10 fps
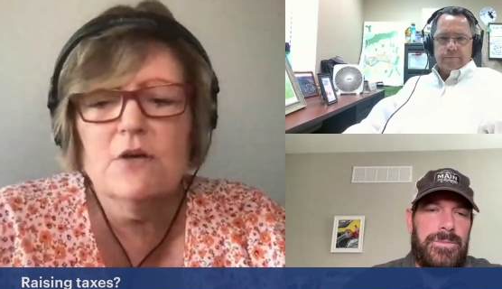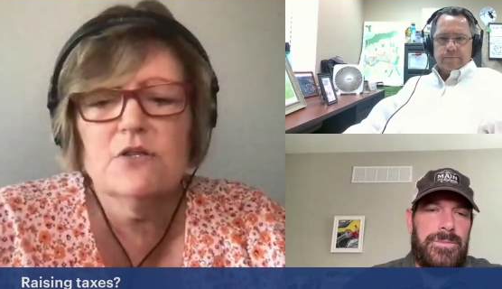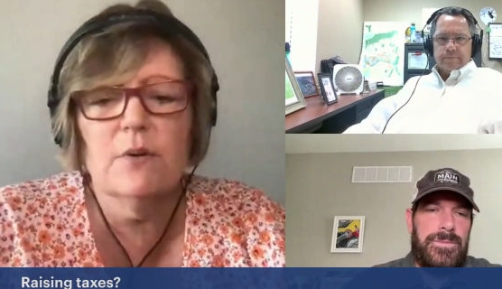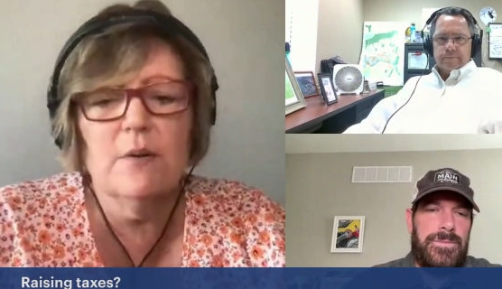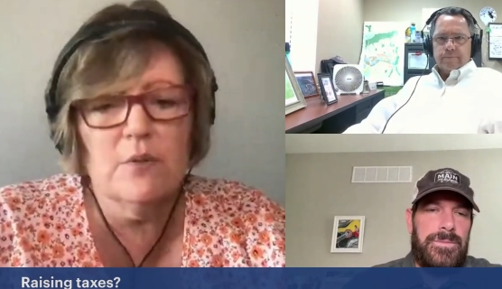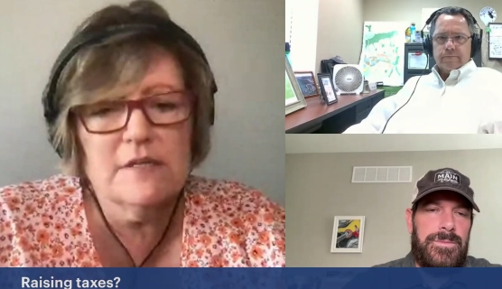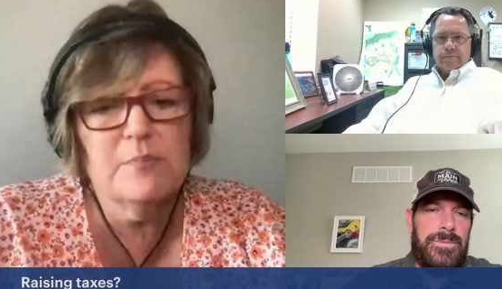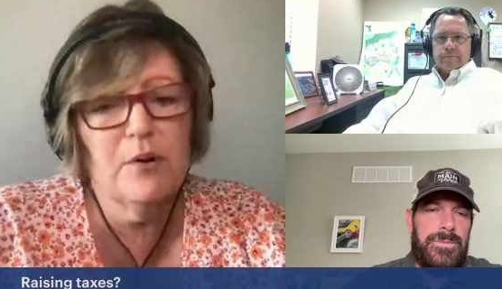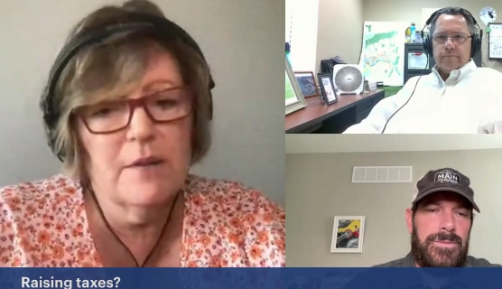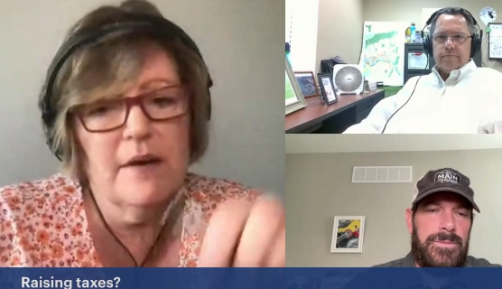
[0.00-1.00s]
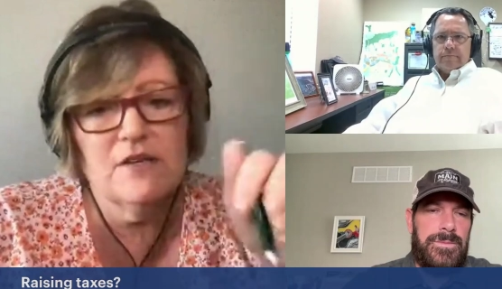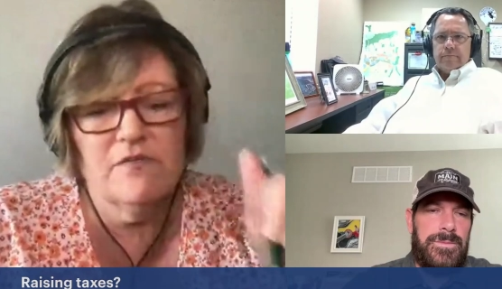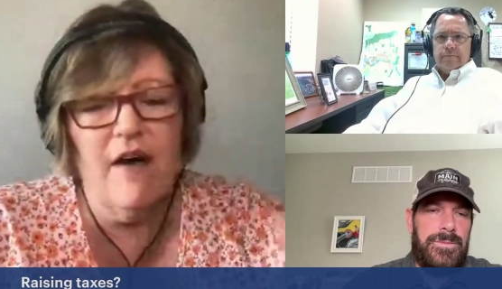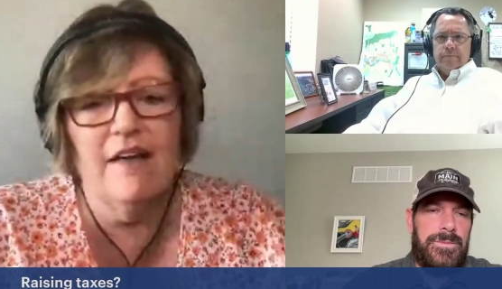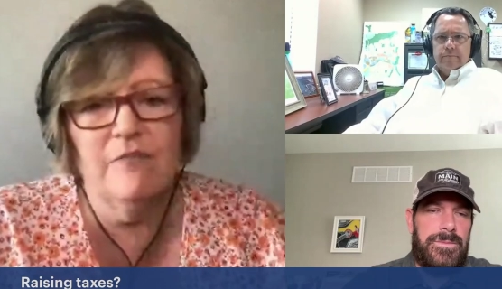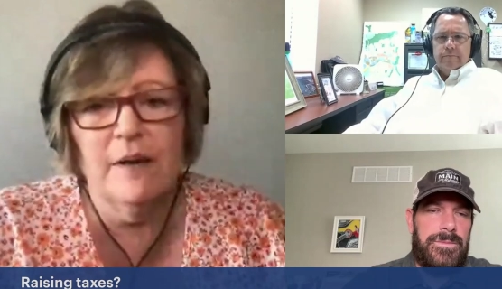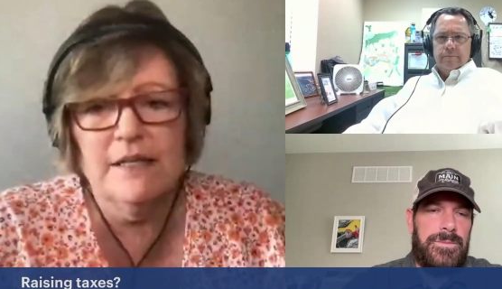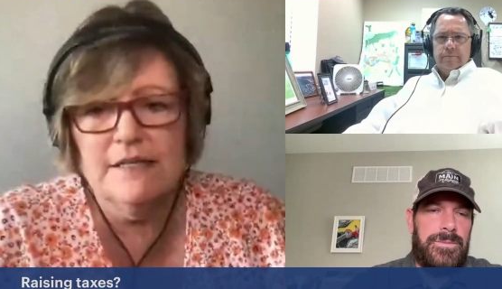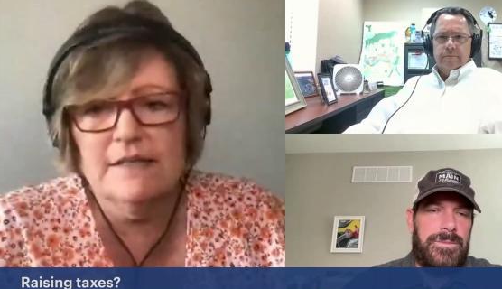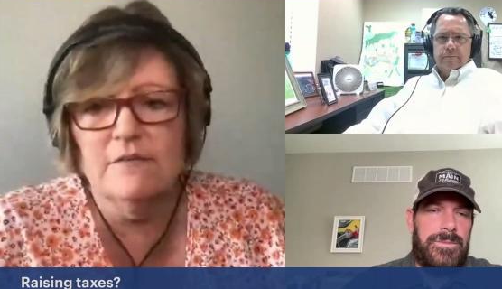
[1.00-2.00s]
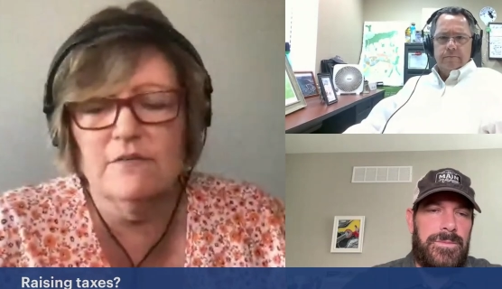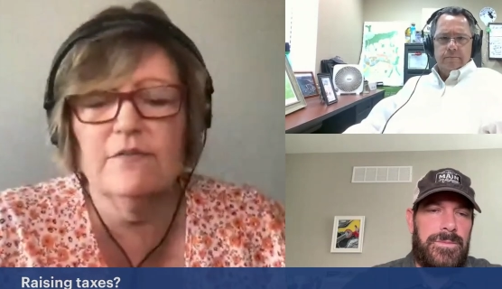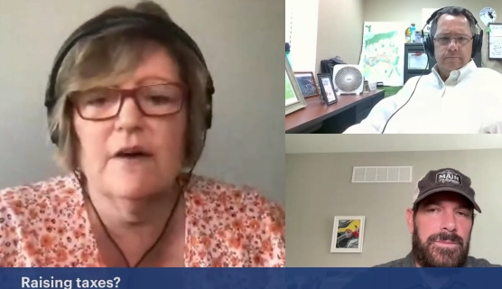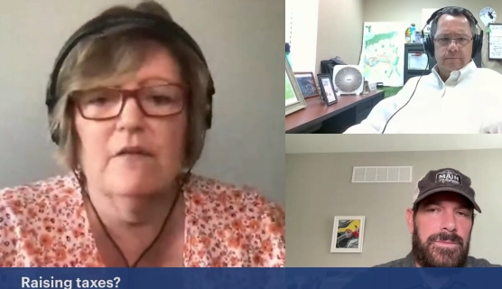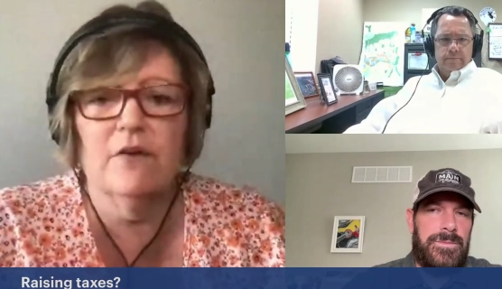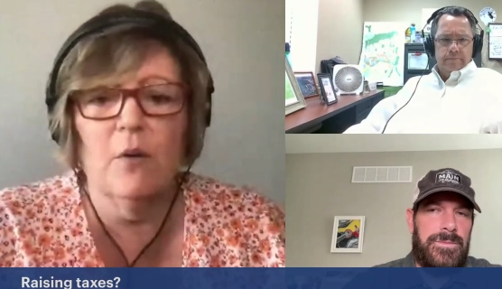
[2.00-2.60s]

Speaker 1: So it was pretty much five months of of mm-hmm.